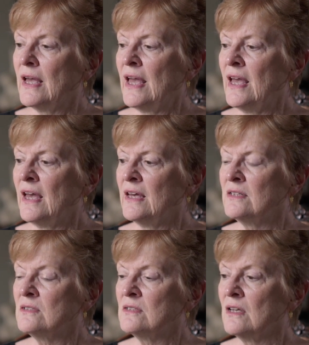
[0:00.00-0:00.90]

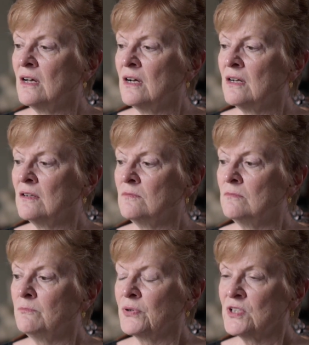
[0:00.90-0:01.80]
and
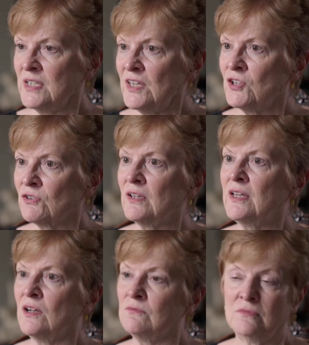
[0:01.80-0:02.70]

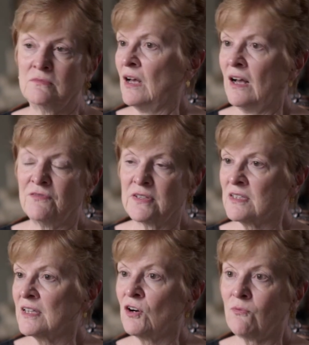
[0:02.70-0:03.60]
particularly,
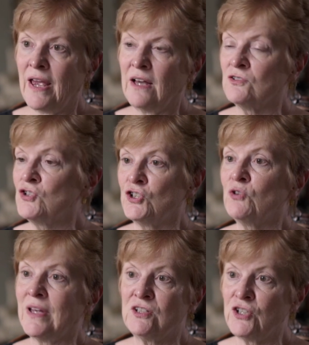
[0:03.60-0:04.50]
obviously, around
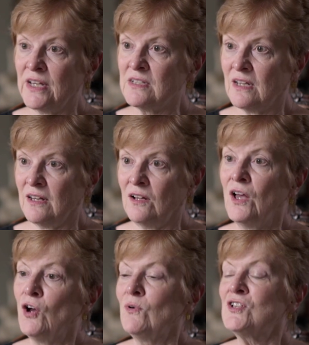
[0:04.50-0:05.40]
Jew and Gentile,
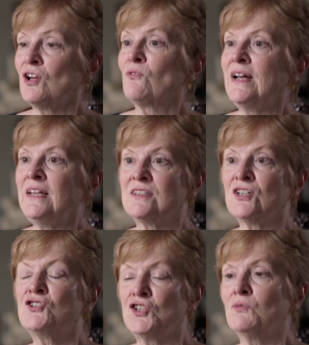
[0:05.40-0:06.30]
which already is
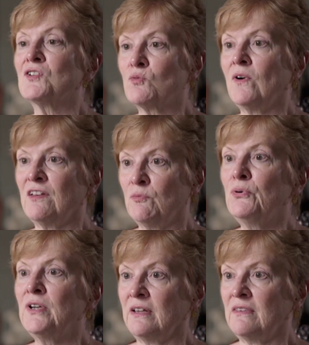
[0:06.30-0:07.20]
a Jewish way of putting